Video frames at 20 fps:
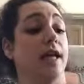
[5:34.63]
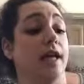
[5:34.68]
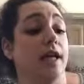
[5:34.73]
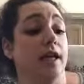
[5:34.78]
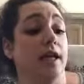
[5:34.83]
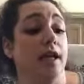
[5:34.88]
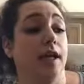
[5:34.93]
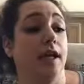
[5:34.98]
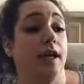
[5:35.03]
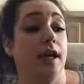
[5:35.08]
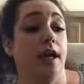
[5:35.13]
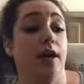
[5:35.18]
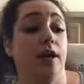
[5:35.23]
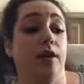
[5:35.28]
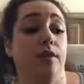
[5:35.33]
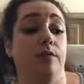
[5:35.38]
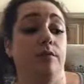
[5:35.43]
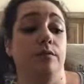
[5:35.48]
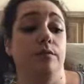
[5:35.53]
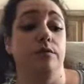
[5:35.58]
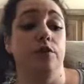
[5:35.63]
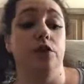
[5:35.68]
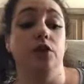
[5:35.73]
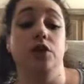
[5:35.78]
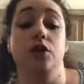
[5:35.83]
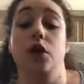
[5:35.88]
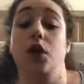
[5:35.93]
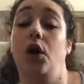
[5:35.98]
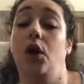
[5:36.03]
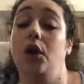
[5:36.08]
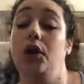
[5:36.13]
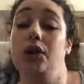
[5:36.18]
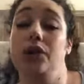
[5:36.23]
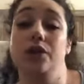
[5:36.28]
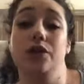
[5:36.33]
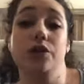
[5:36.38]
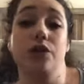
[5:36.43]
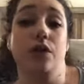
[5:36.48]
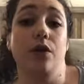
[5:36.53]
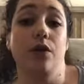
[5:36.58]
He just all on
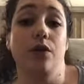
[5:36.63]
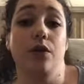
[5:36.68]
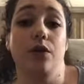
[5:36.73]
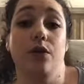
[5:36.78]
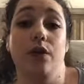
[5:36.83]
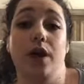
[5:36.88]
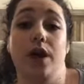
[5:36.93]
his own.